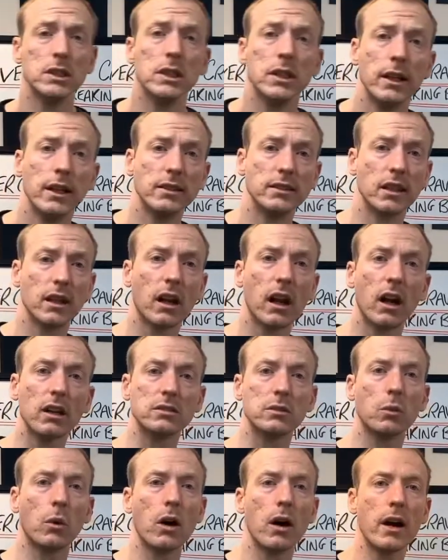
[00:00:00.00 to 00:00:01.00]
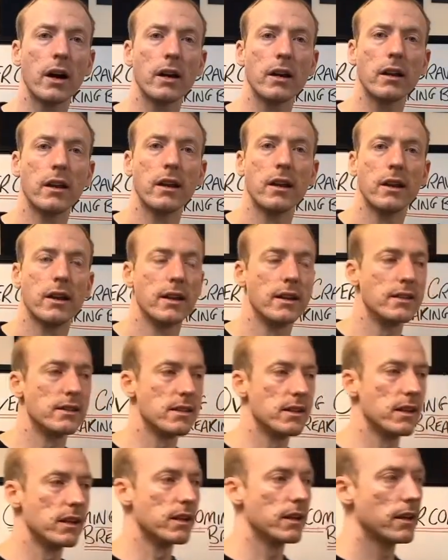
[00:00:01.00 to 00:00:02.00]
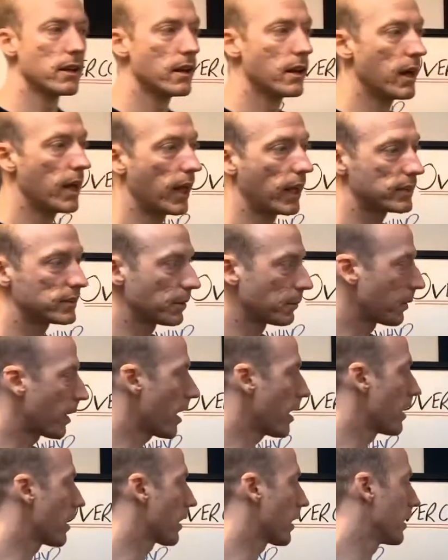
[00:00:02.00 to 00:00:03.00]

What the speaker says: Is it a glass of wine? Is it some cake?